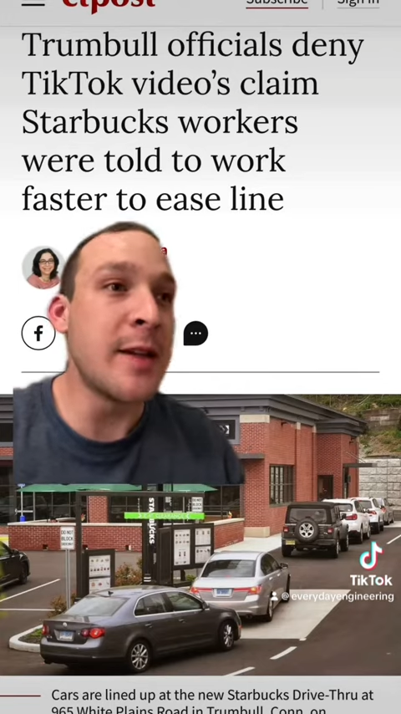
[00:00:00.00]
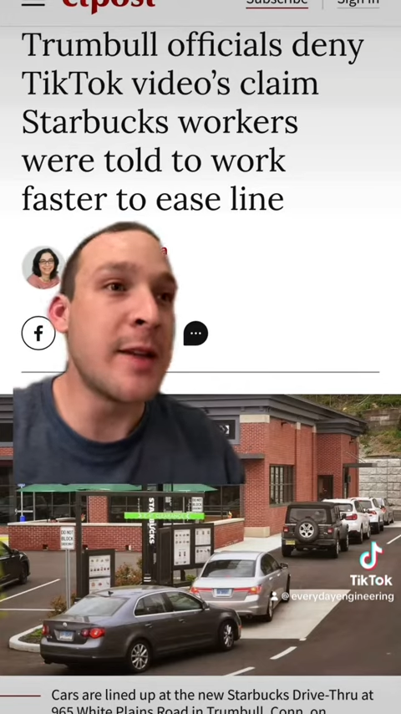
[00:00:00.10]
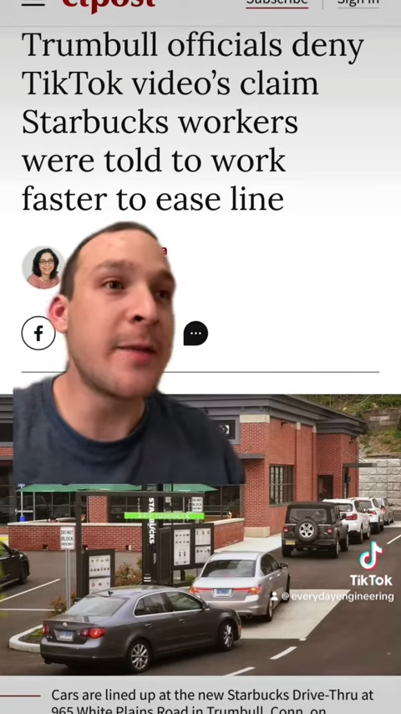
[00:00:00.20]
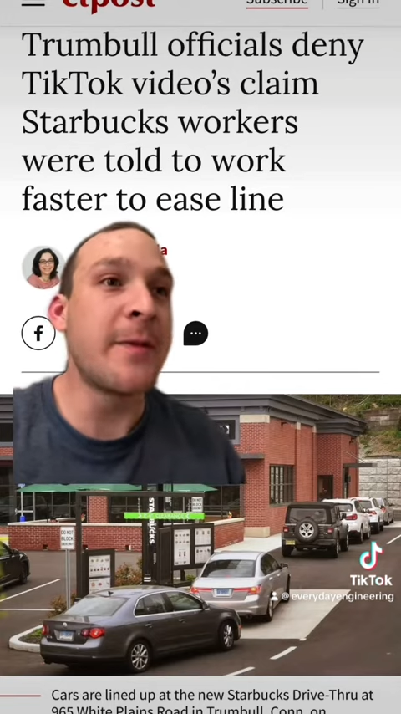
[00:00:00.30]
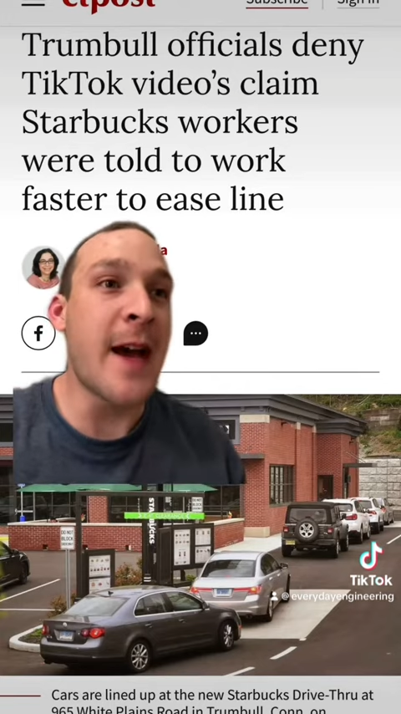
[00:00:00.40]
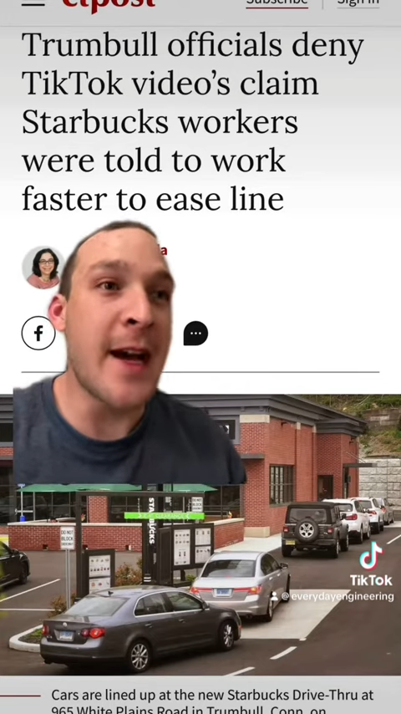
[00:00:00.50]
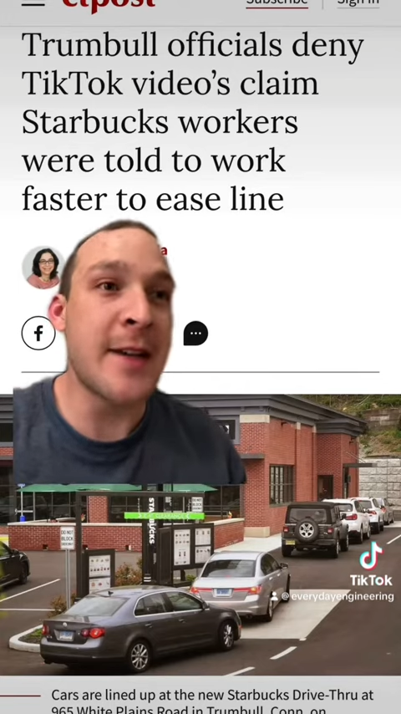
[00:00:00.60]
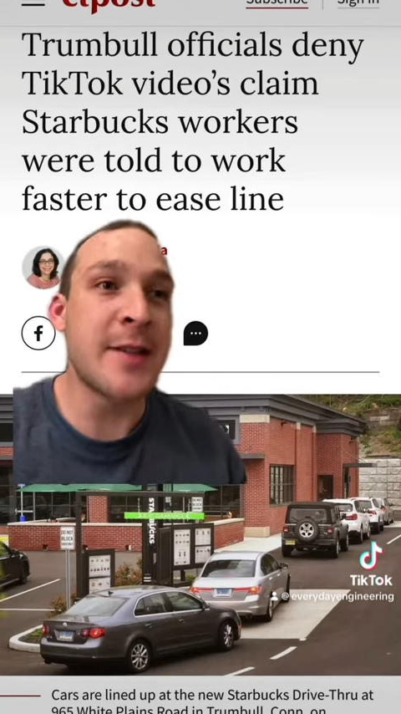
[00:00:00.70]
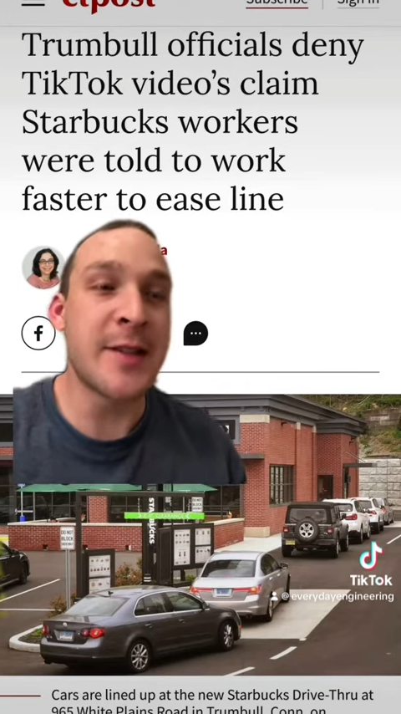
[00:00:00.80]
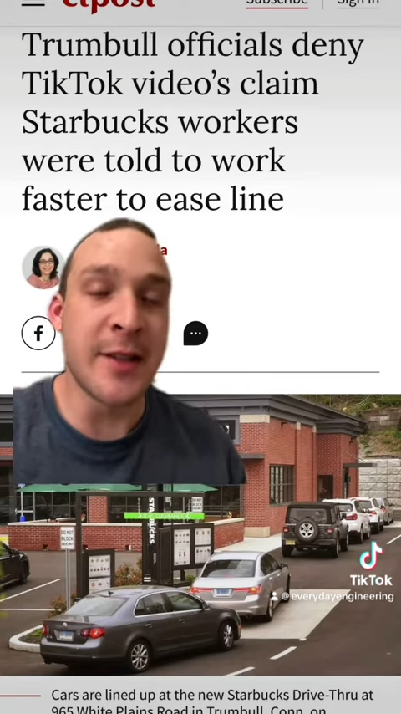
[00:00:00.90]
the fact
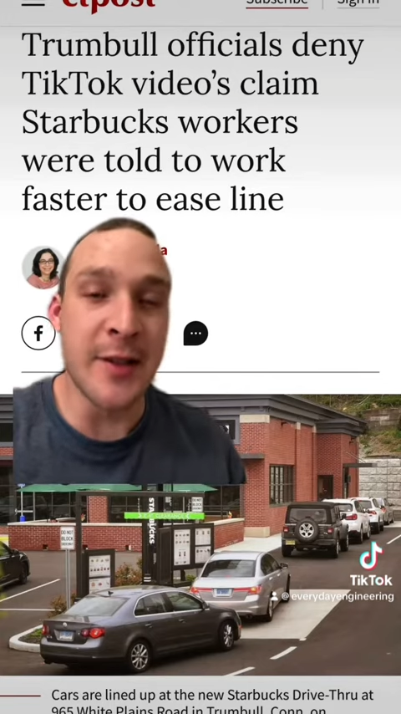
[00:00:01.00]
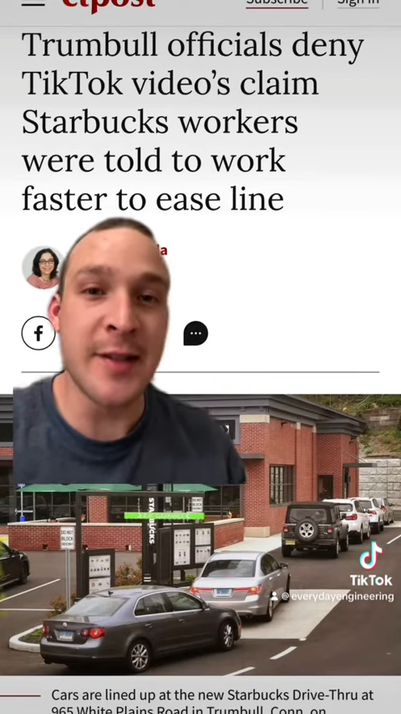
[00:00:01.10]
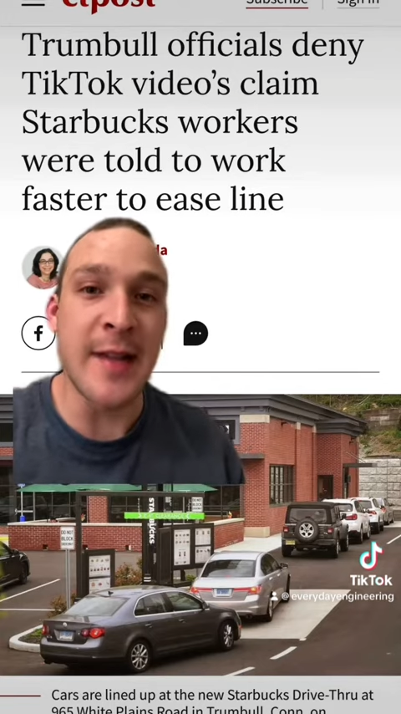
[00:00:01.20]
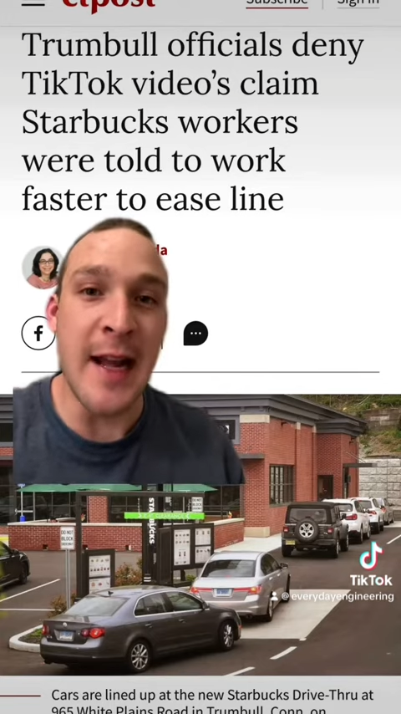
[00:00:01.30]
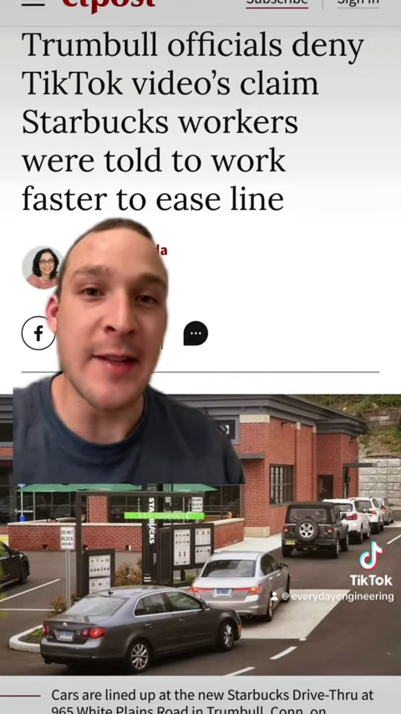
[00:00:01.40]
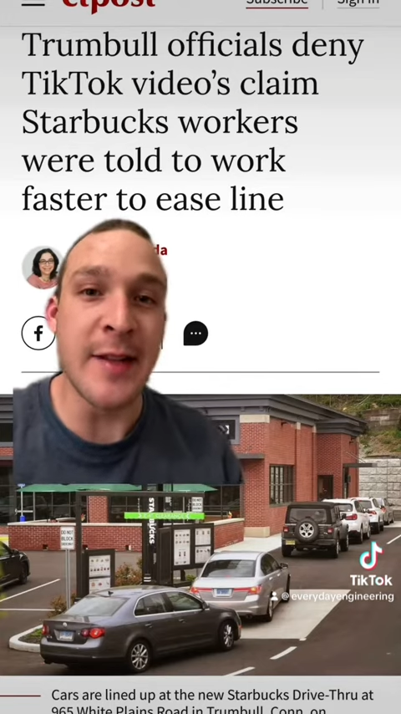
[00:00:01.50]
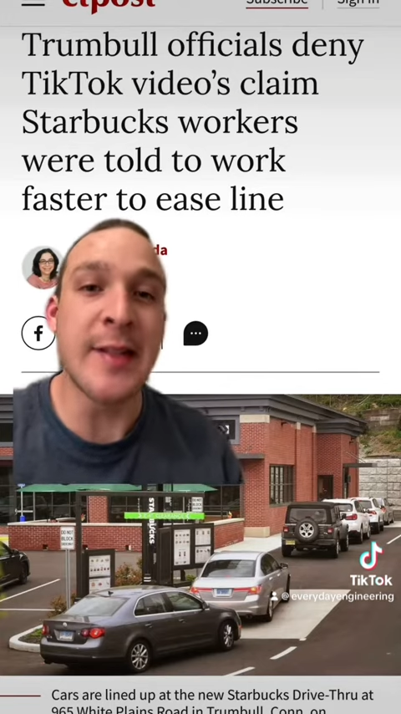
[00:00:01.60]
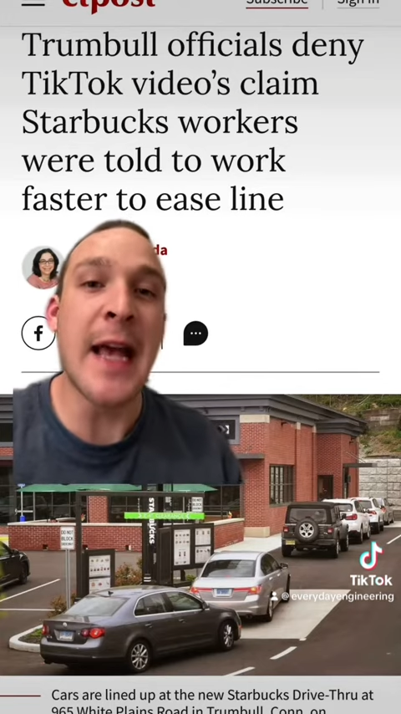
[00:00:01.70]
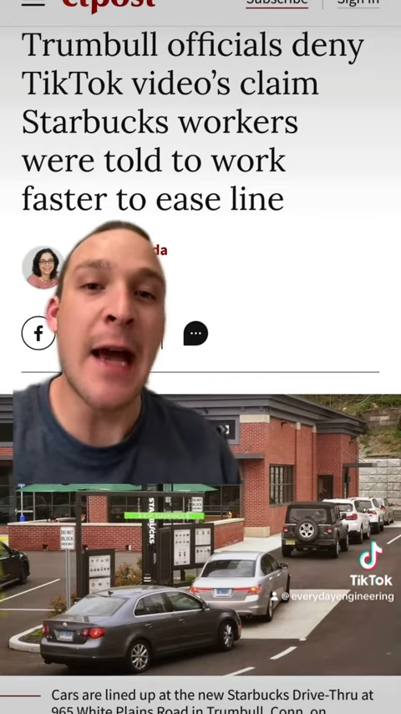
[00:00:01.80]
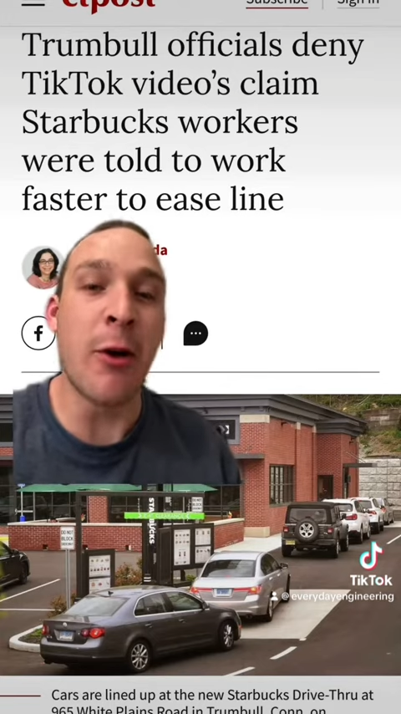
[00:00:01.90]
still stands that the
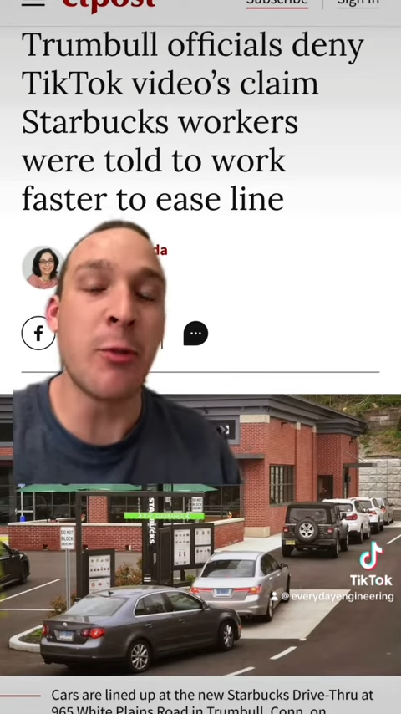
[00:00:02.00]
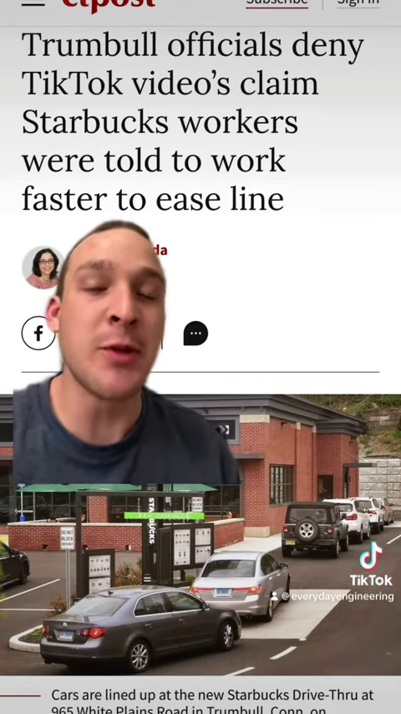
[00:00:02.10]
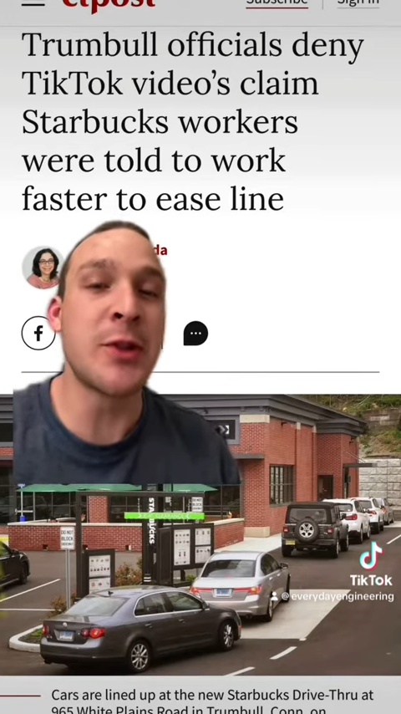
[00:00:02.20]
town was